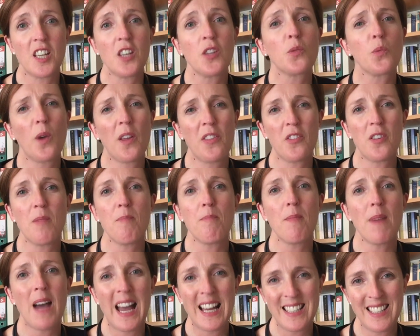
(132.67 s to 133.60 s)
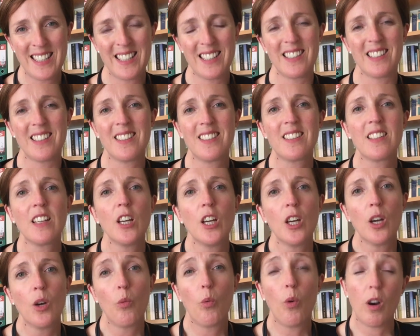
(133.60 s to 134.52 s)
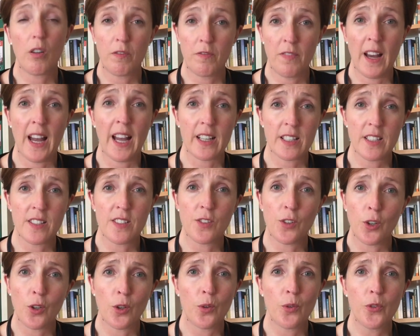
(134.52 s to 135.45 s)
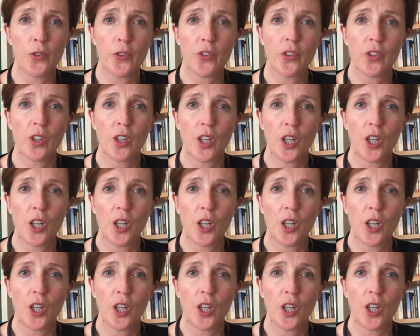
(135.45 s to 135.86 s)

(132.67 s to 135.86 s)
is whether it matters what fact is used.